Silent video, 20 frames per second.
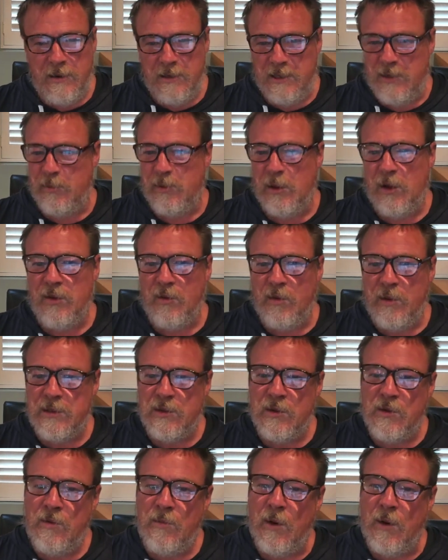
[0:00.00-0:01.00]
to blow the
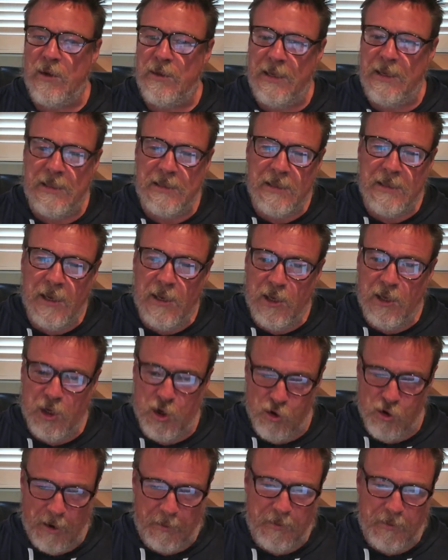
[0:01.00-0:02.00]
whistle on his
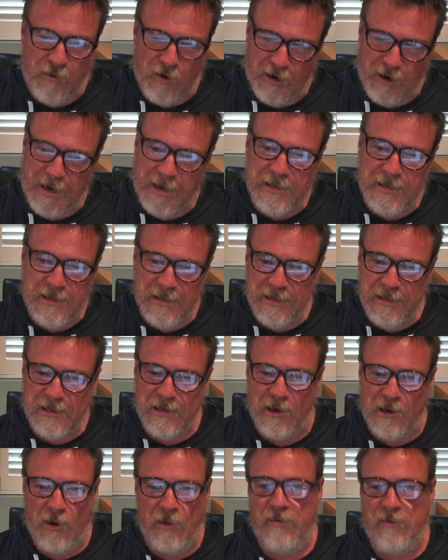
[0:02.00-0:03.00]
corrupt finances
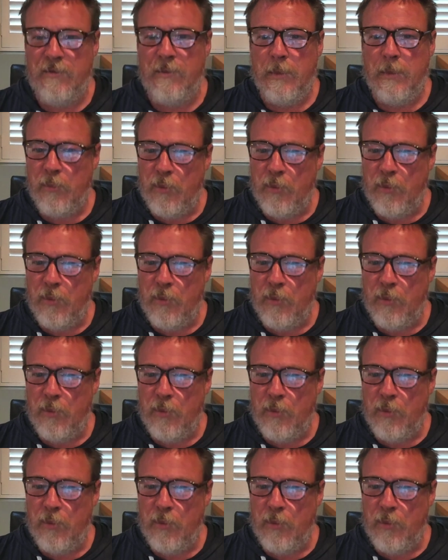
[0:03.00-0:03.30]
of